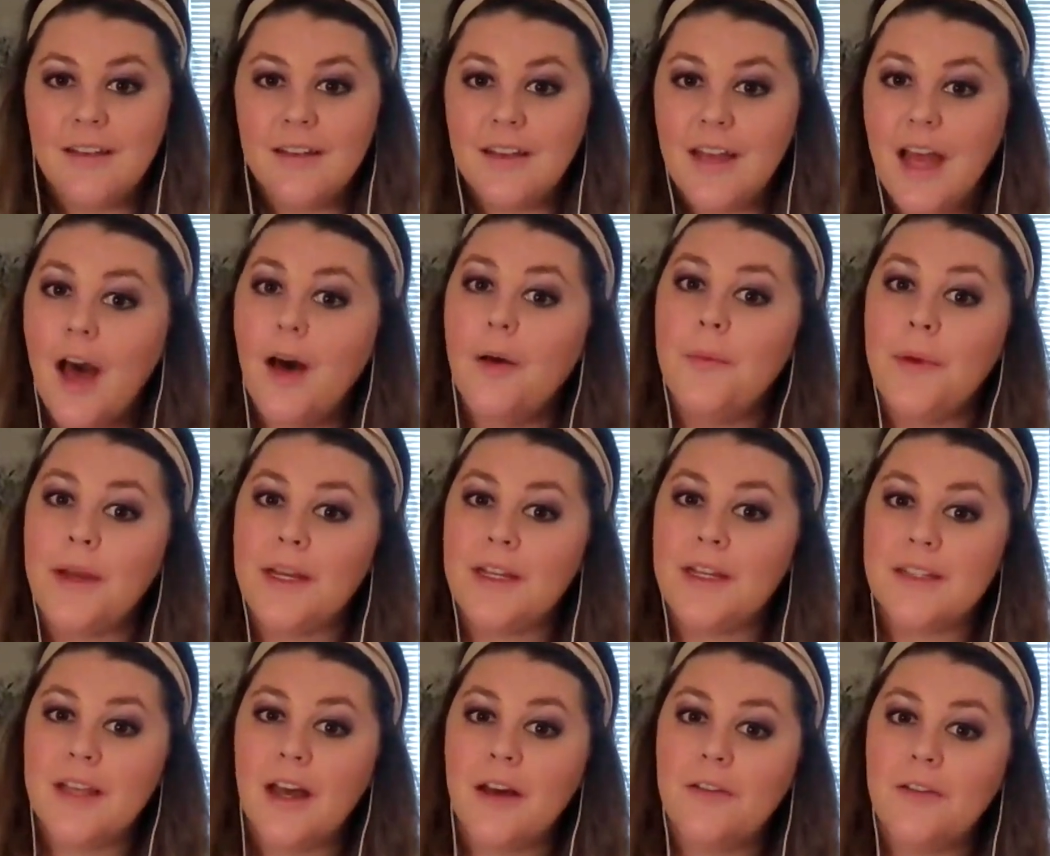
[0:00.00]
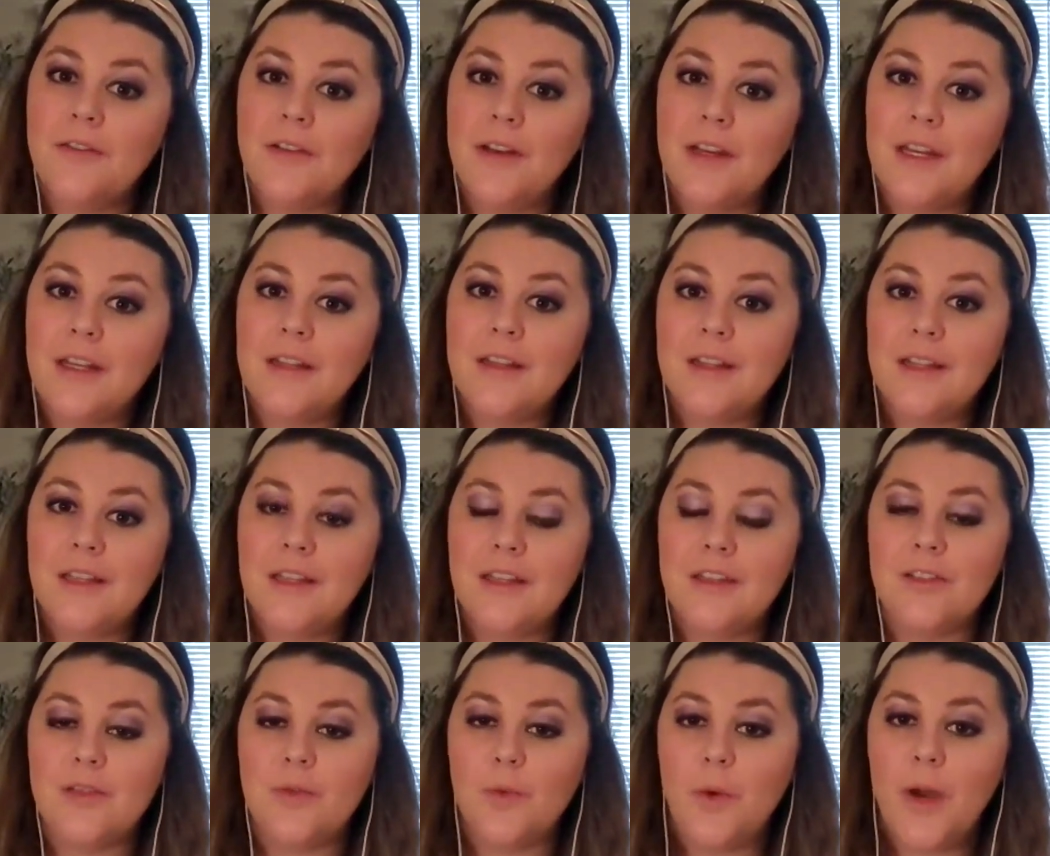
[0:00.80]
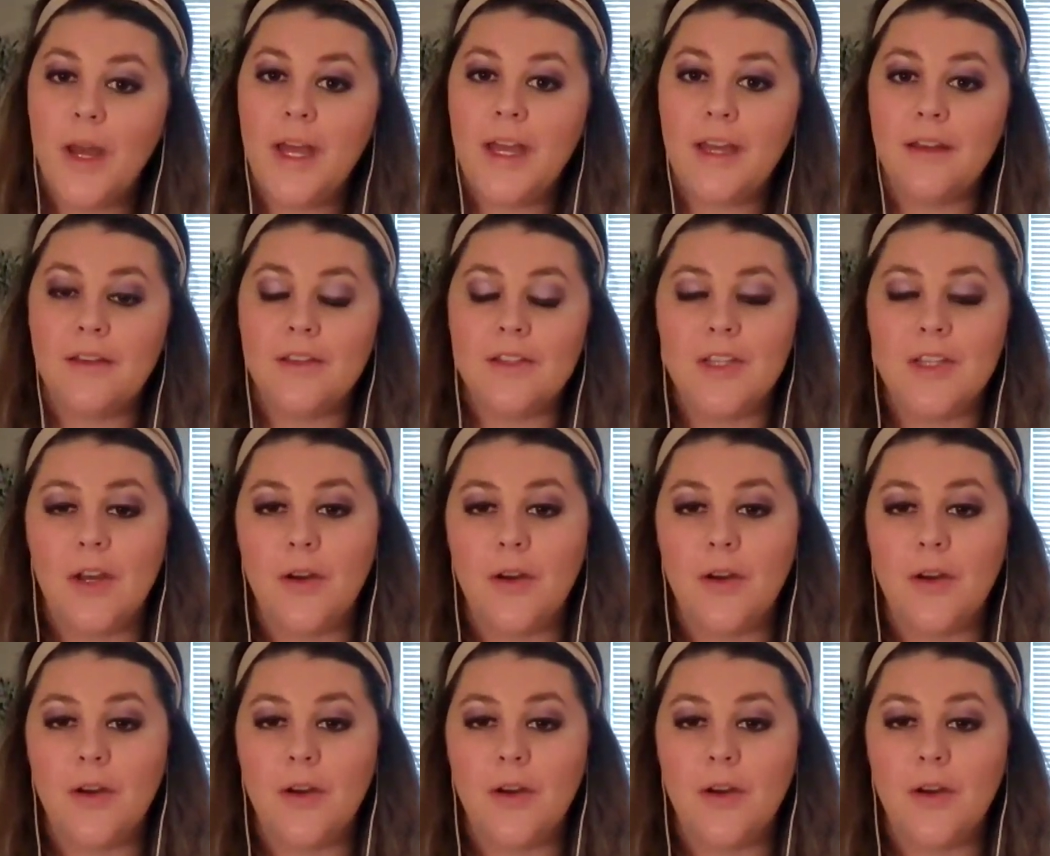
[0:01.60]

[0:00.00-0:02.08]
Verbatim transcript: help myself in these ways.